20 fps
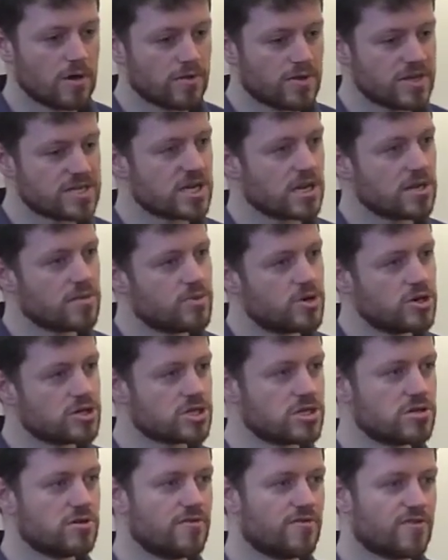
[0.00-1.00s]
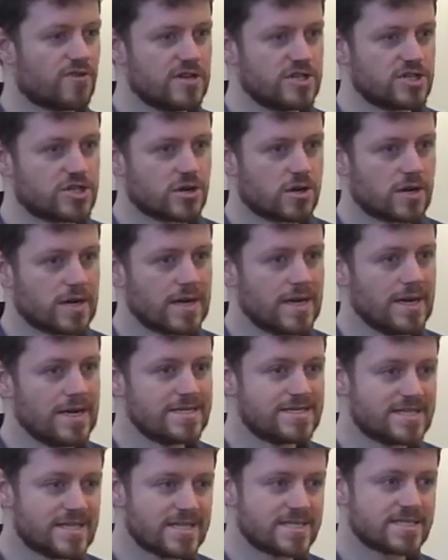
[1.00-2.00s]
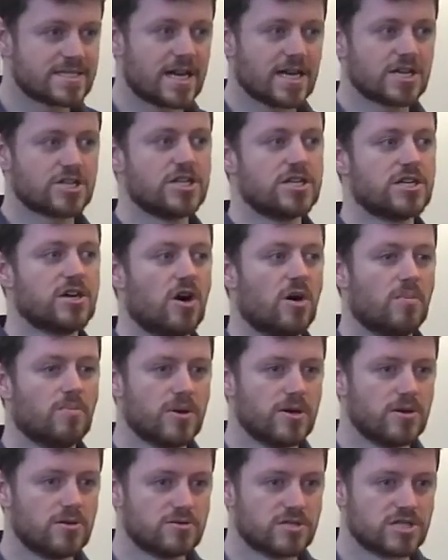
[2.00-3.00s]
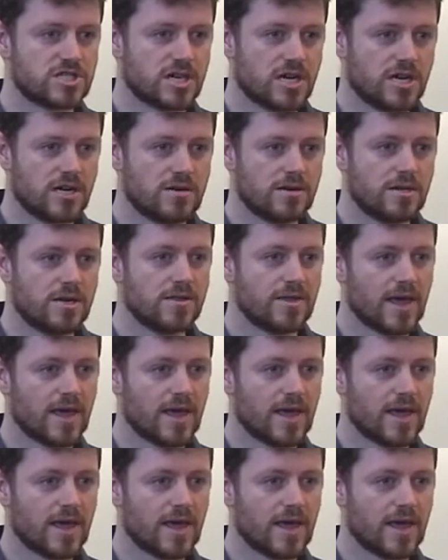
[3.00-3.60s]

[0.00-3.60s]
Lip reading: this other person who infringed on it didn't actually copy your design.